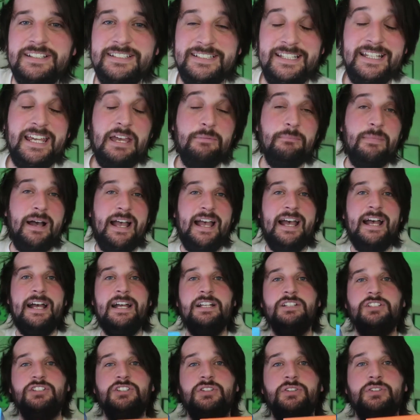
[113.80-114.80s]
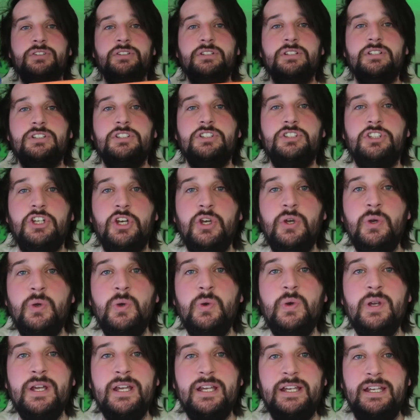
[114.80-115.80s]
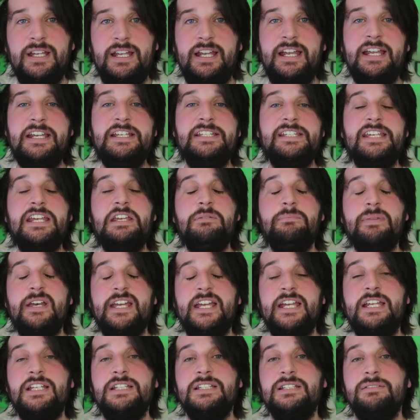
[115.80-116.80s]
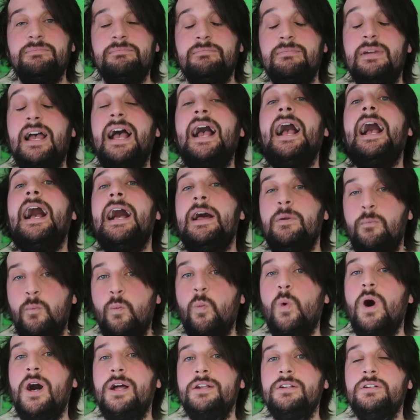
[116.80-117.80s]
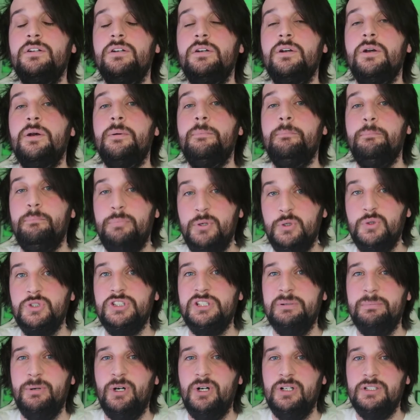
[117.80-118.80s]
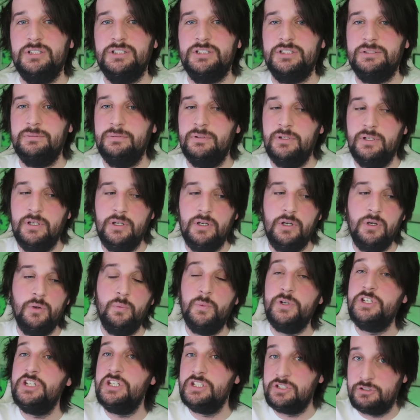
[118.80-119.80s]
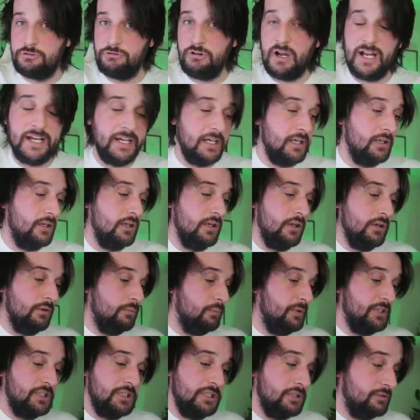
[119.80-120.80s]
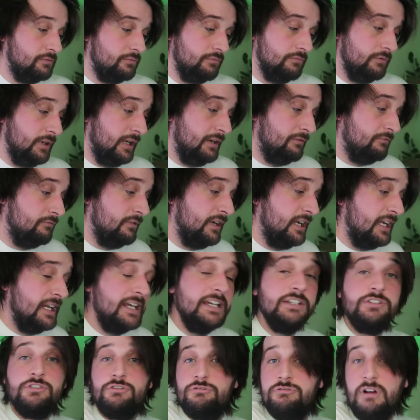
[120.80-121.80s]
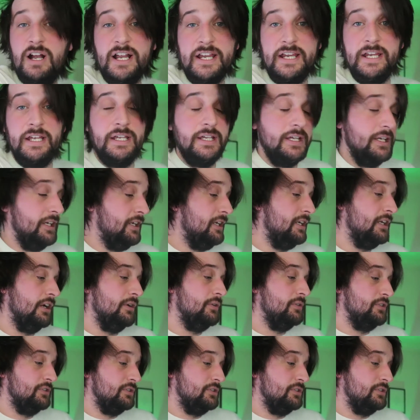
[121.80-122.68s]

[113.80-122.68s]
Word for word: to get my hands on two ETBs and one booster box, which is great, which is, it really is great. You know,